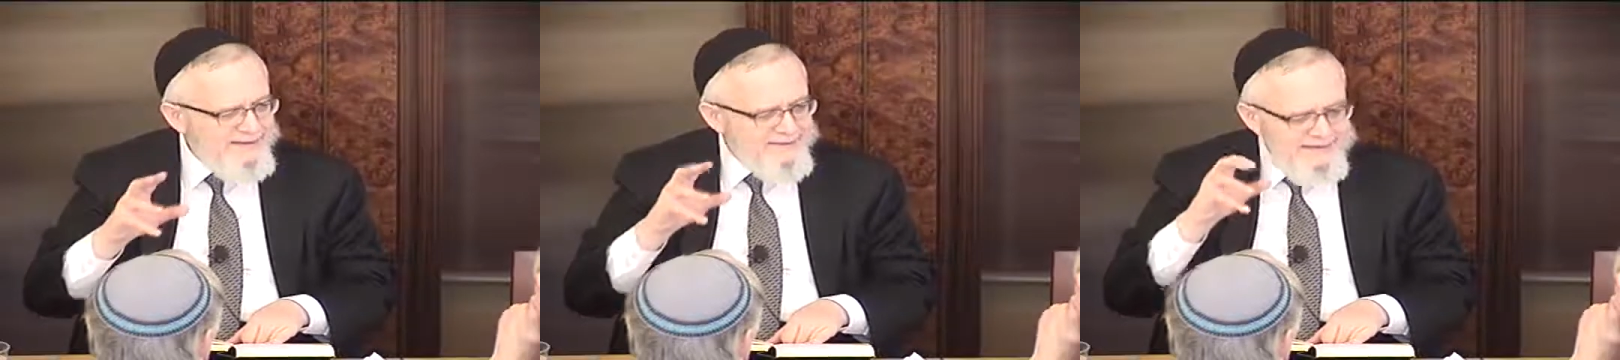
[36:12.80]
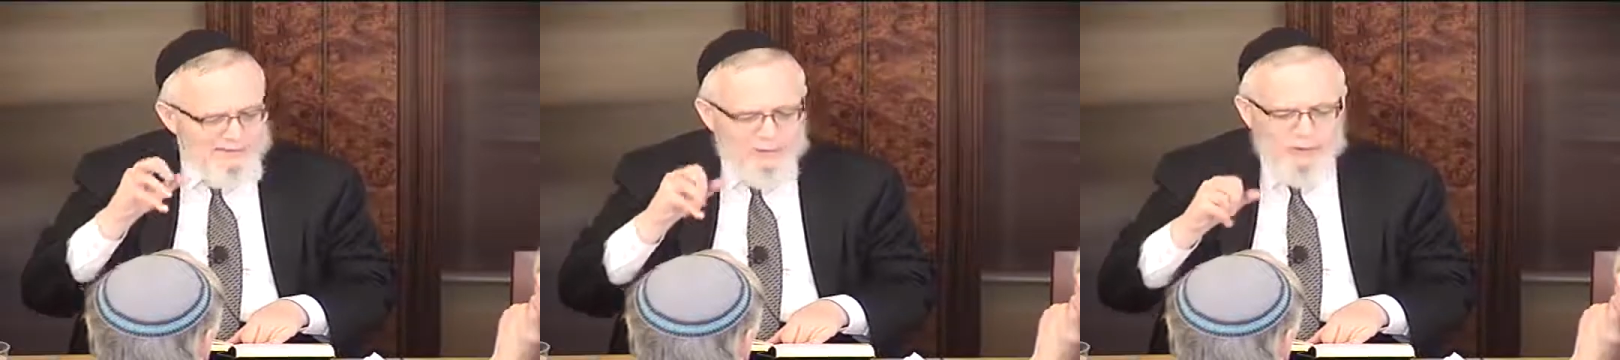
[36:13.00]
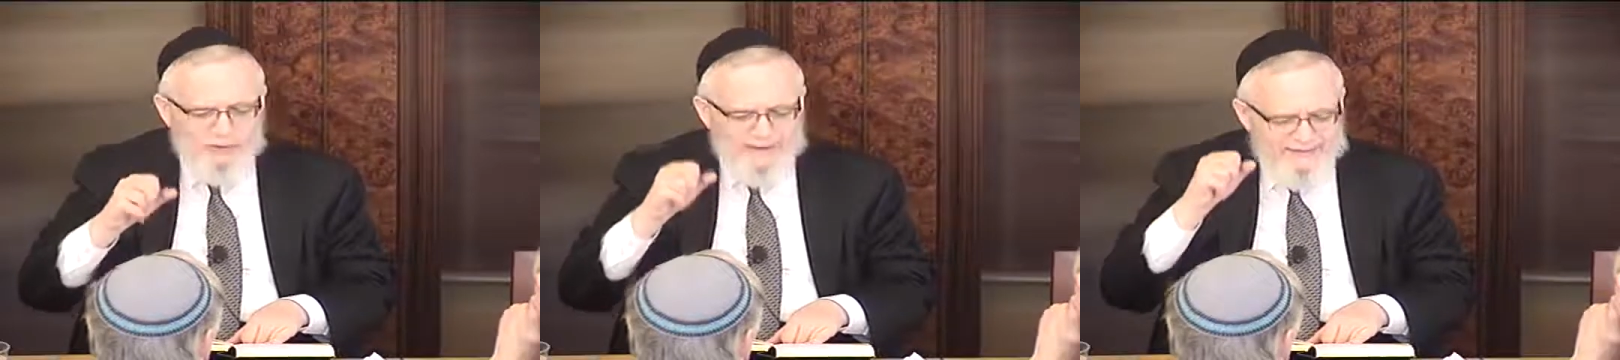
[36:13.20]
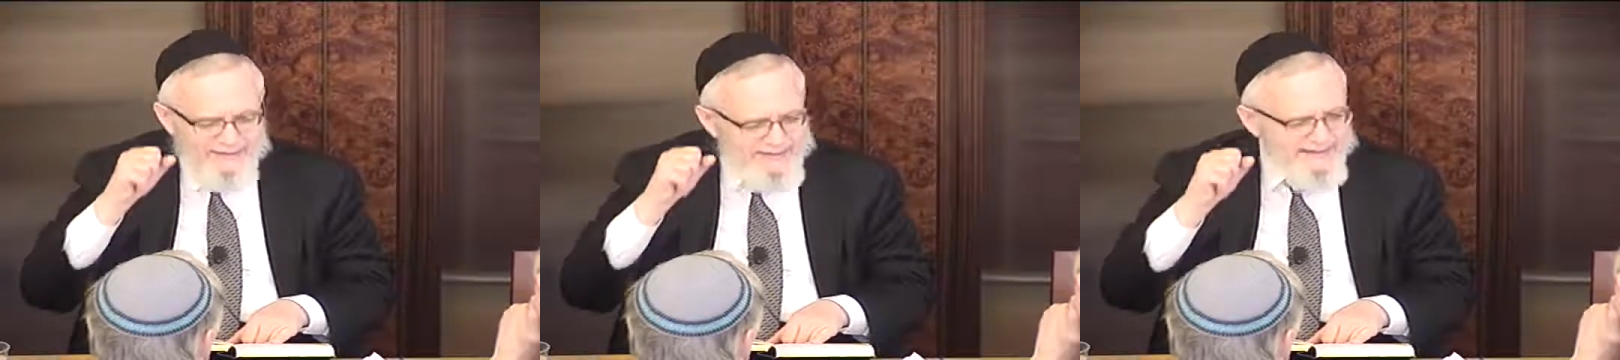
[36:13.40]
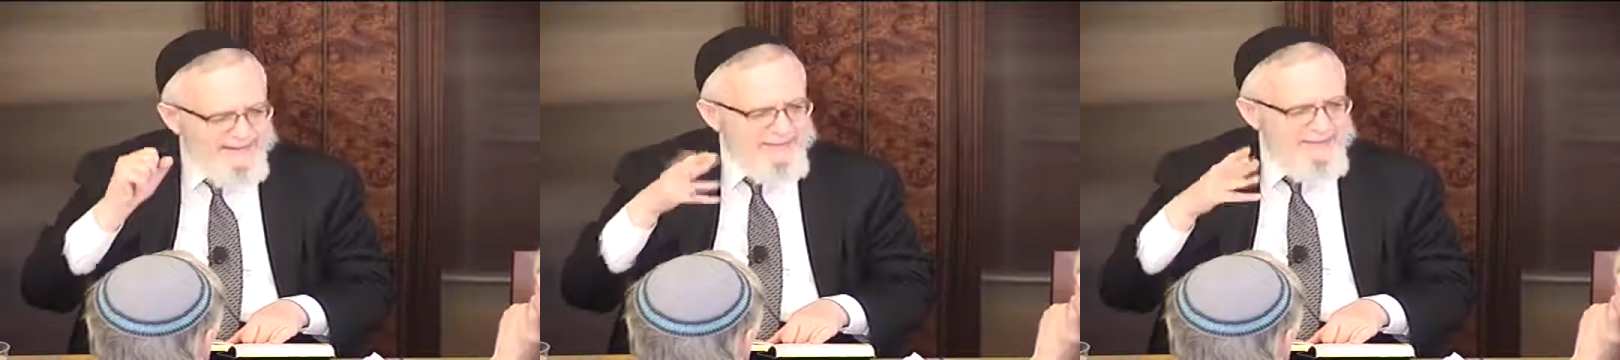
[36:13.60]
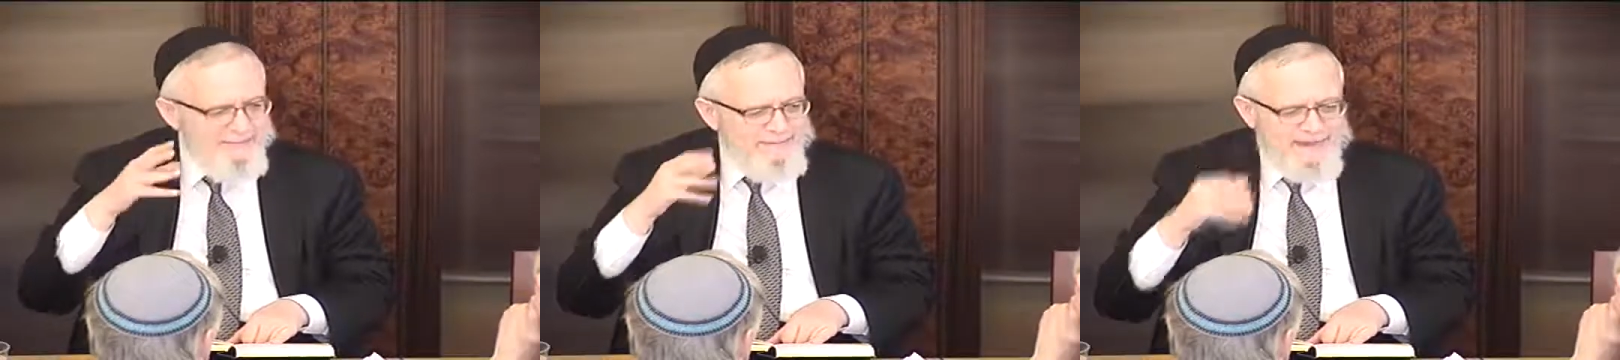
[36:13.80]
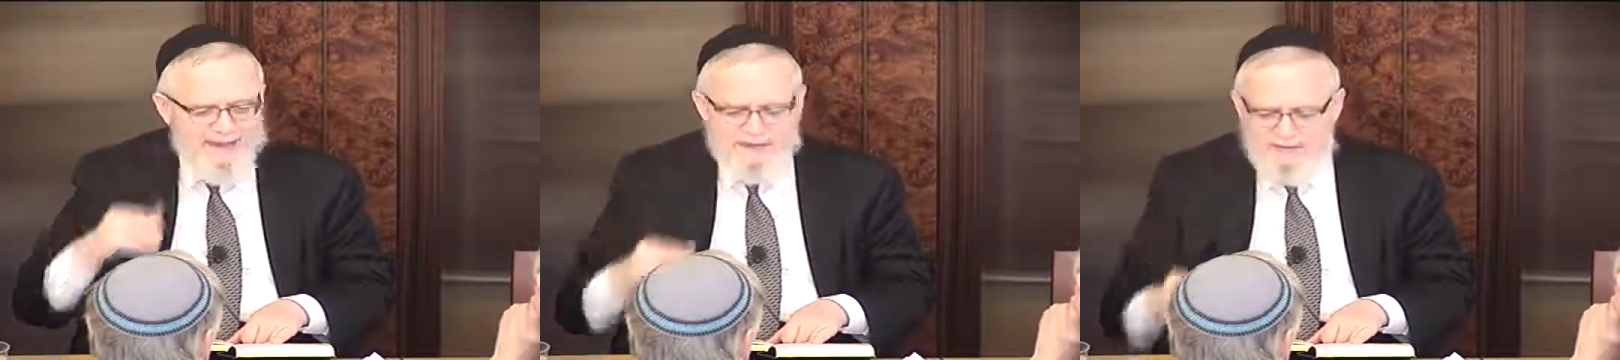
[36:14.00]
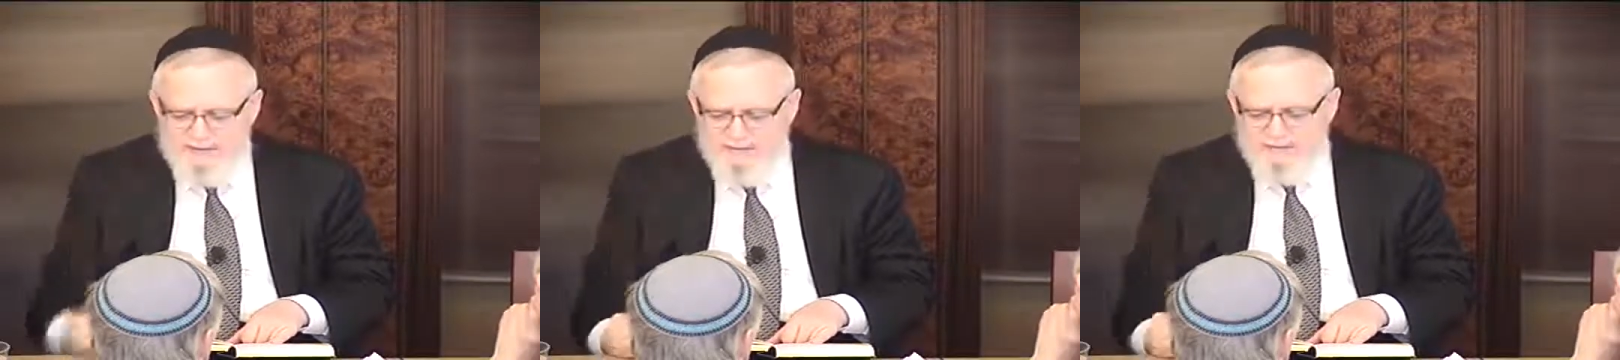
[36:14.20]
doesn't, it won't have the same
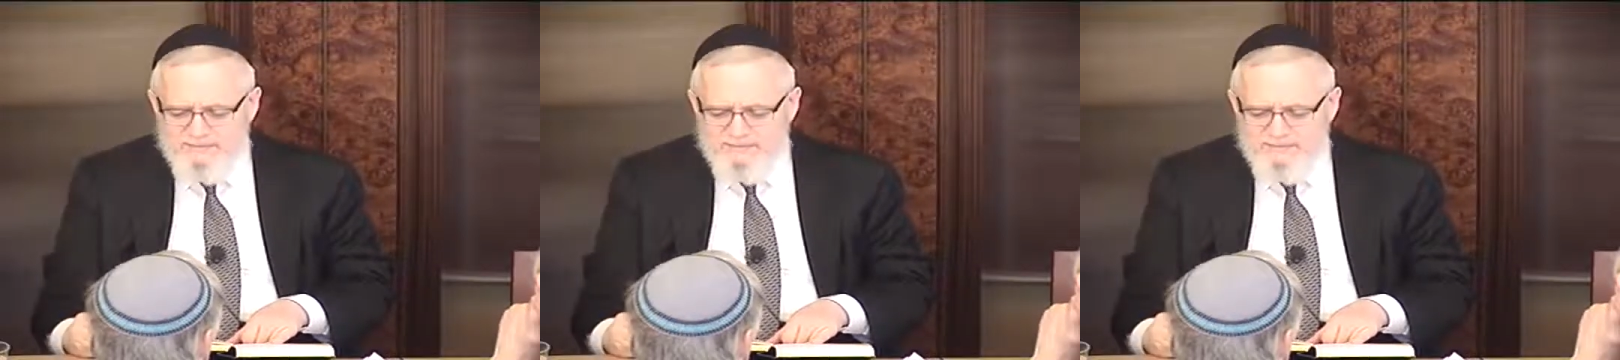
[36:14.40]
impact